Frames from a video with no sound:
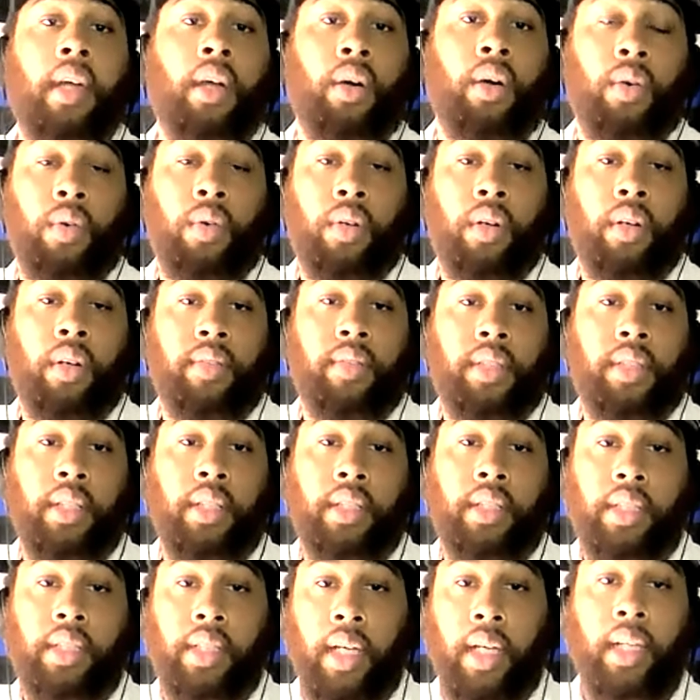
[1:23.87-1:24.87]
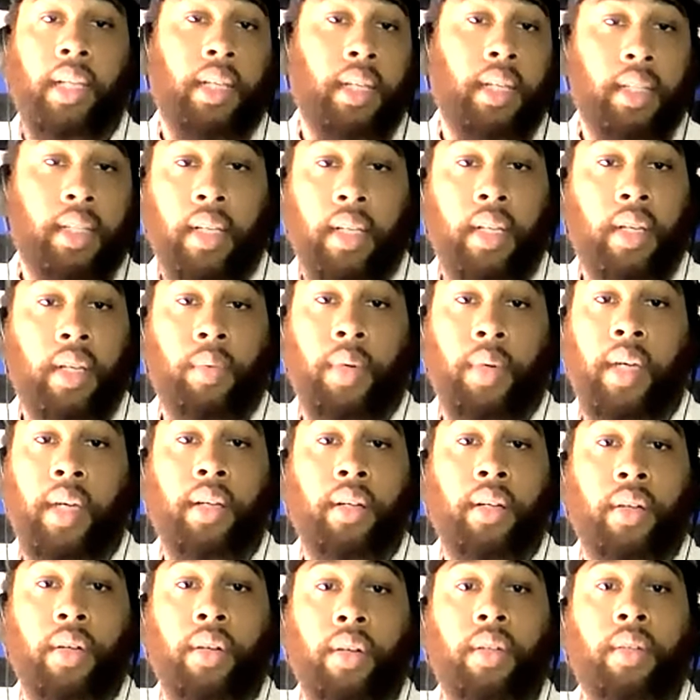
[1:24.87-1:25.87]
or if she's shady in any way at
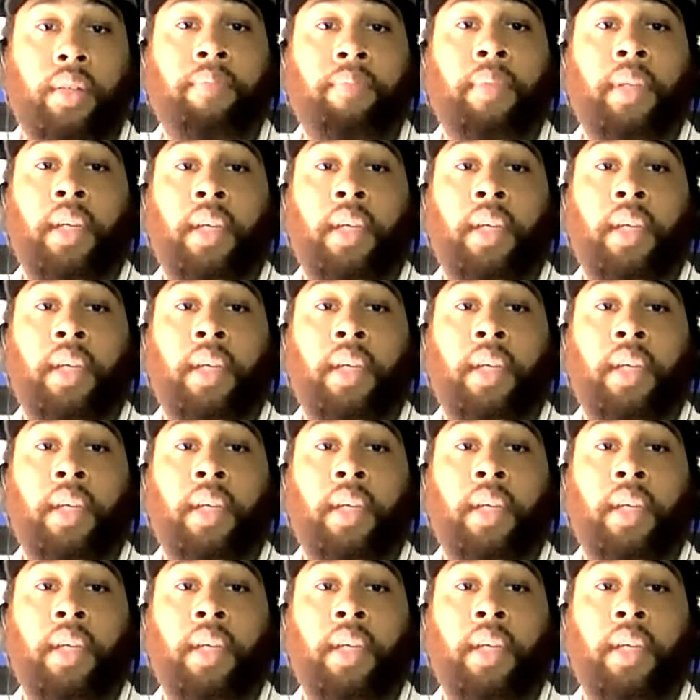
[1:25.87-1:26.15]
all,